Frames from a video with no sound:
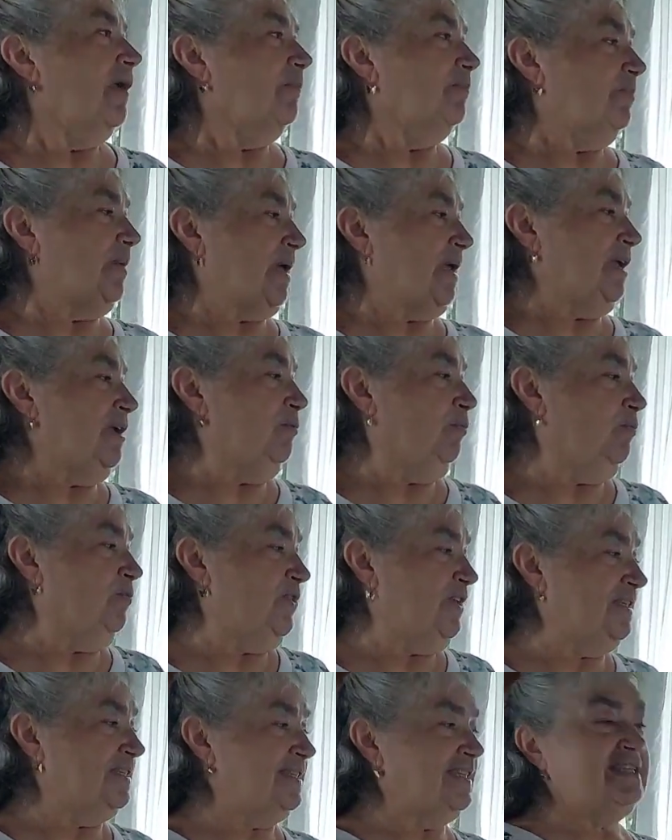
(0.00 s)
But
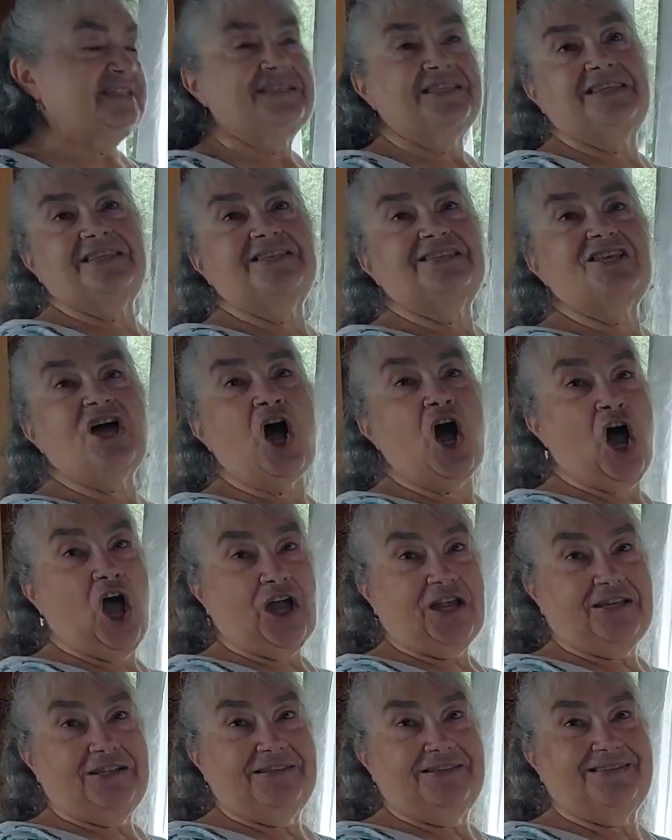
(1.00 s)
this is the
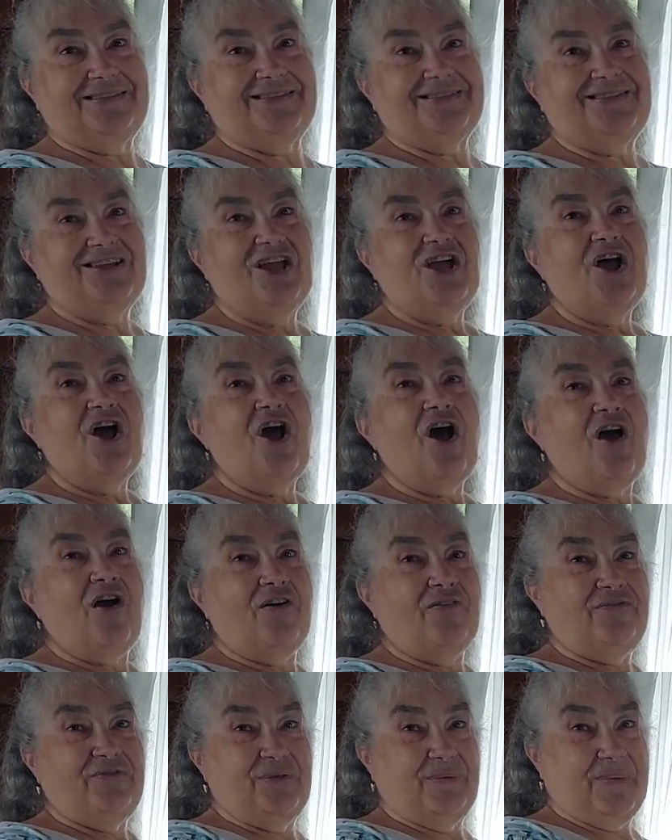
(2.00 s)
size
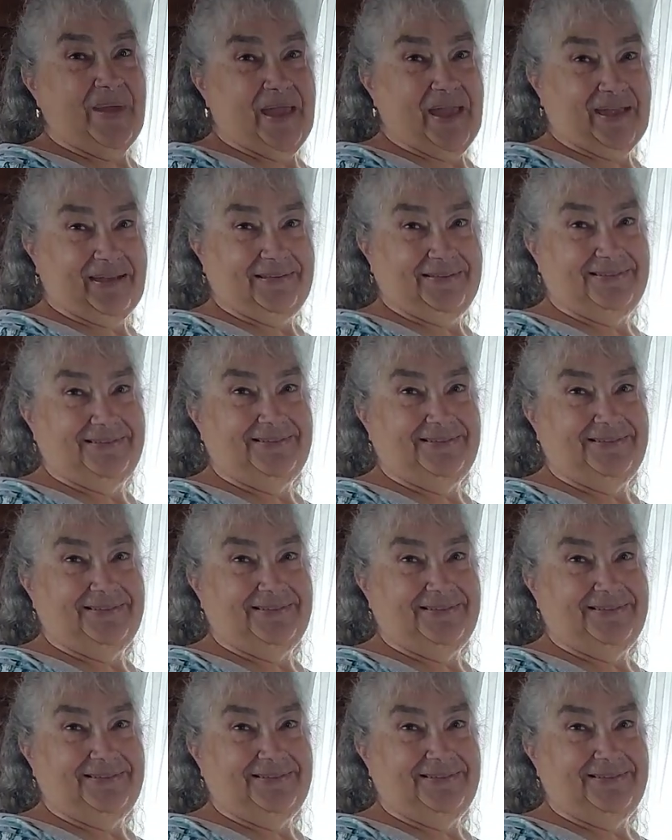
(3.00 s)
of the bed.